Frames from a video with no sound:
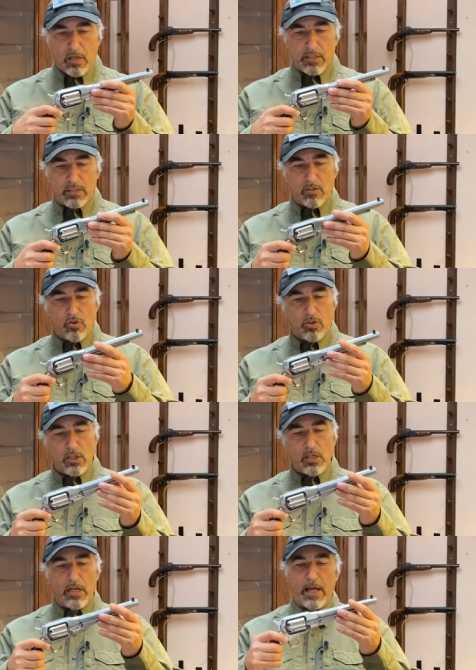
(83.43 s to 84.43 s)

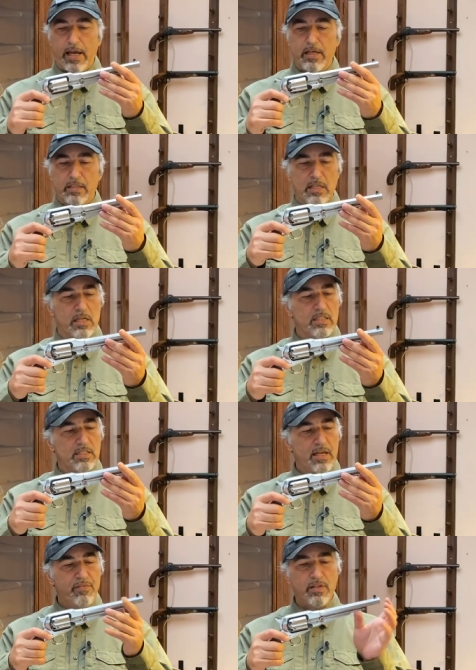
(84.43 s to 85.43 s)
Essentially, it has a
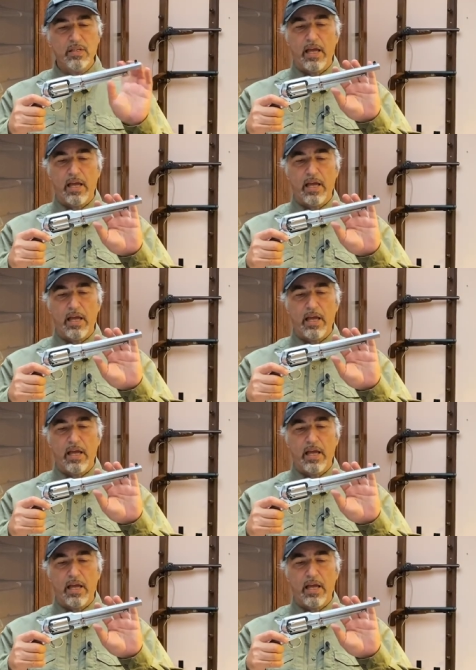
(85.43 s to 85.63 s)
7